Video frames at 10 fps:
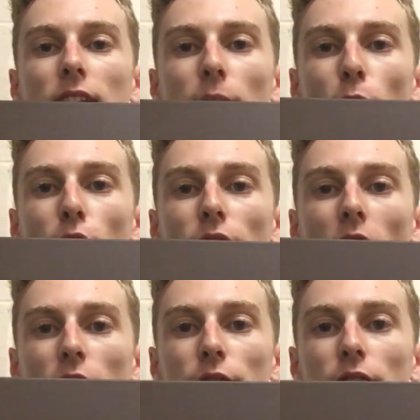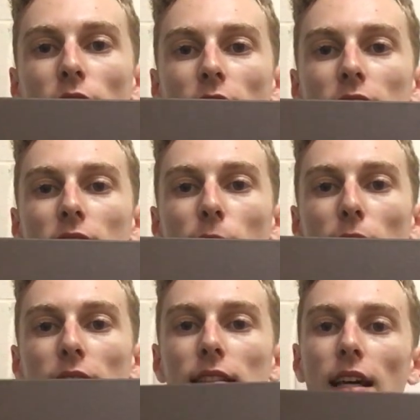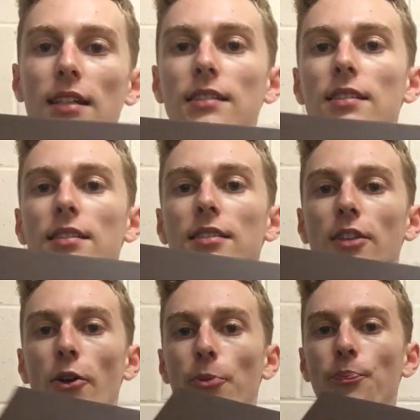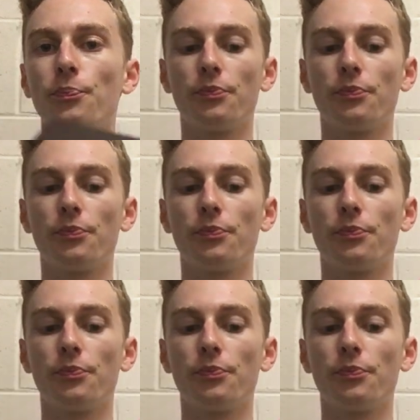They're both kind of similar dates, so